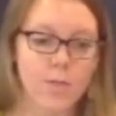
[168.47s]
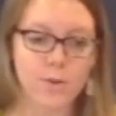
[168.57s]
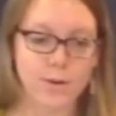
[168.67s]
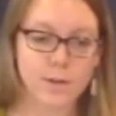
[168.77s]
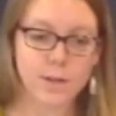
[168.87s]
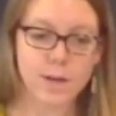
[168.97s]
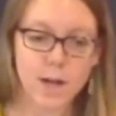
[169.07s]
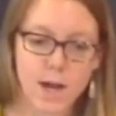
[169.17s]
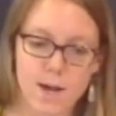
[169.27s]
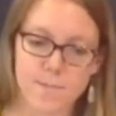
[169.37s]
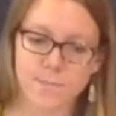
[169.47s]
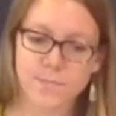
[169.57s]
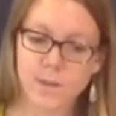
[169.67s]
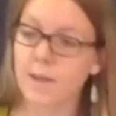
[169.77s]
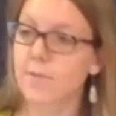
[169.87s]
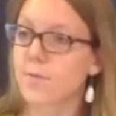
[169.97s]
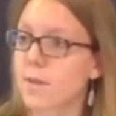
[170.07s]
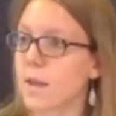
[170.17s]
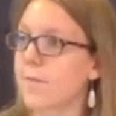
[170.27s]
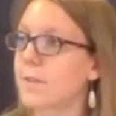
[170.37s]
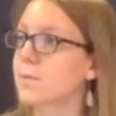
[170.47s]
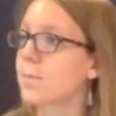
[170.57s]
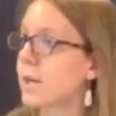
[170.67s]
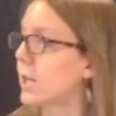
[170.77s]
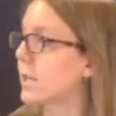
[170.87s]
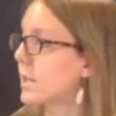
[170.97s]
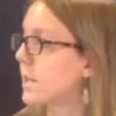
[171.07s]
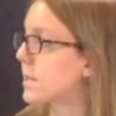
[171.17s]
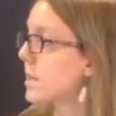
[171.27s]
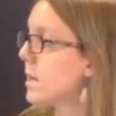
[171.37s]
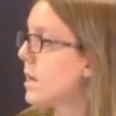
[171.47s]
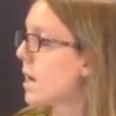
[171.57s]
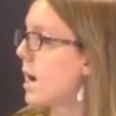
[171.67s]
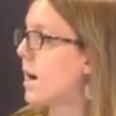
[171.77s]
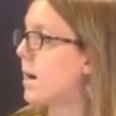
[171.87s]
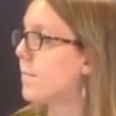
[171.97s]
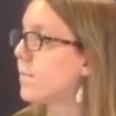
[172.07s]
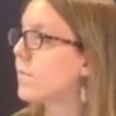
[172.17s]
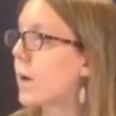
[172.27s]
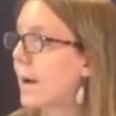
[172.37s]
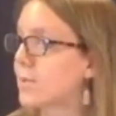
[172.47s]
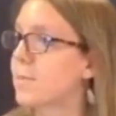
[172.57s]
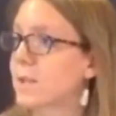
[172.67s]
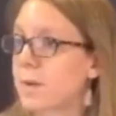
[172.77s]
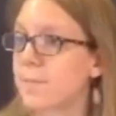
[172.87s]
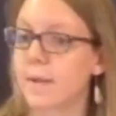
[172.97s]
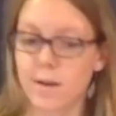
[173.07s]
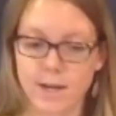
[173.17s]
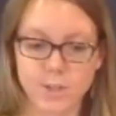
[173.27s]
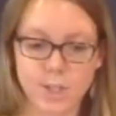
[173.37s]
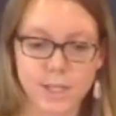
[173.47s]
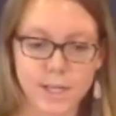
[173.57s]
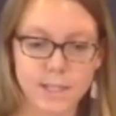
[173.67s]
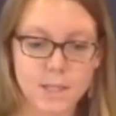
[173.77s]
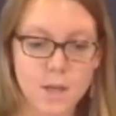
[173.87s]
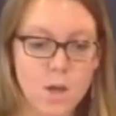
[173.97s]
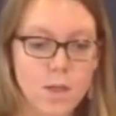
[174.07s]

Third, um, if, if this project is um, perhaps the best way to meet our energy needs,